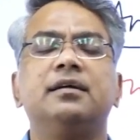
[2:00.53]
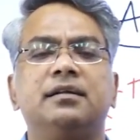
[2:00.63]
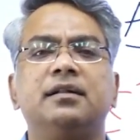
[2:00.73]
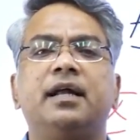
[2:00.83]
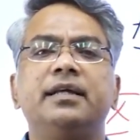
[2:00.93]

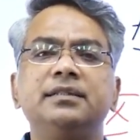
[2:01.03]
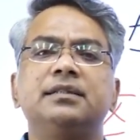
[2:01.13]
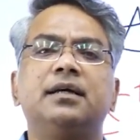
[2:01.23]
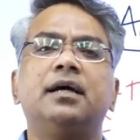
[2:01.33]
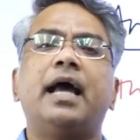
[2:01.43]
that is
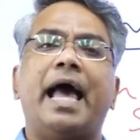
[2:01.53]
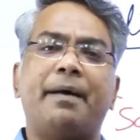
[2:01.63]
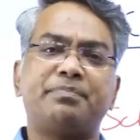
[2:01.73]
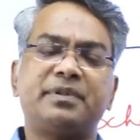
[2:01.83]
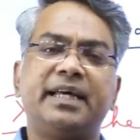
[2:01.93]

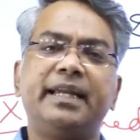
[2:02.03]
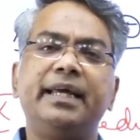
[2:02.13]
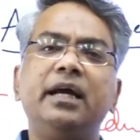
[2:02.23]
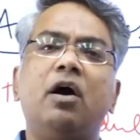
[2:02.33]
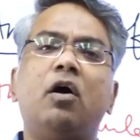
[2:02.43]

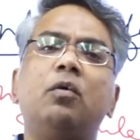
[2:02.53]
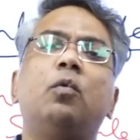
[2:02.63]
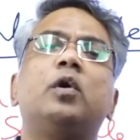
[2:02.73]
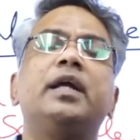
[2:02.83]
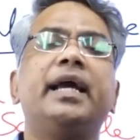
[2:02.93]
abstaining or
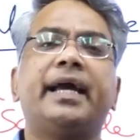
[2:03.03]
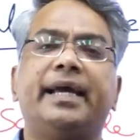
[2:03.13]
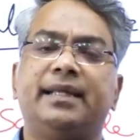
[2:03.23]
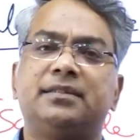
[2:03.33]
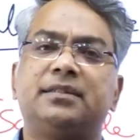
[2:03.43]
voting
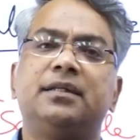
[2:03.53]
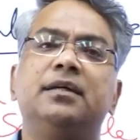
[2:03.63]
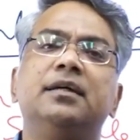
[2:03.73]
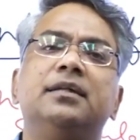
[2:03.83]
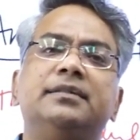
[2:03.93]
against.
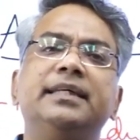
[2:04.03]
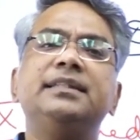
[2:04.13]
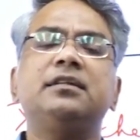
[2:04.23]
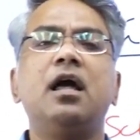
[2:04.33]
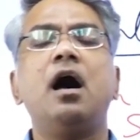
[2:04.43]

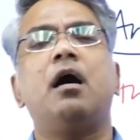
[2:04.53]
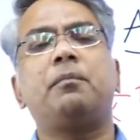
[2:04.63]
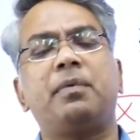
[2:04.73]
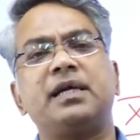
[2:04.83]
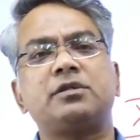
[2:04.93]
This law
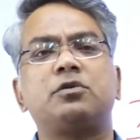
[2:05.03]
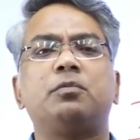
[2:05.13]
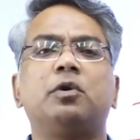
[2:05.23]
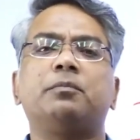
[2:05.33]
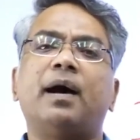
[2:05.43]
applies to
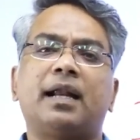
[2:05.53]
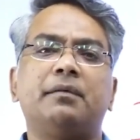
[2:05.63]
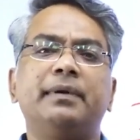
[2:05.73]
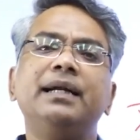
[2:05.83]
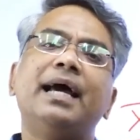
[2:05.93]
both
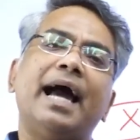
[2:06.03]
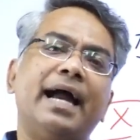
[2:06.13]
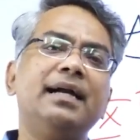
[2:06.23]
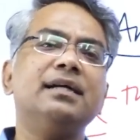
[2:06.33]
parliament and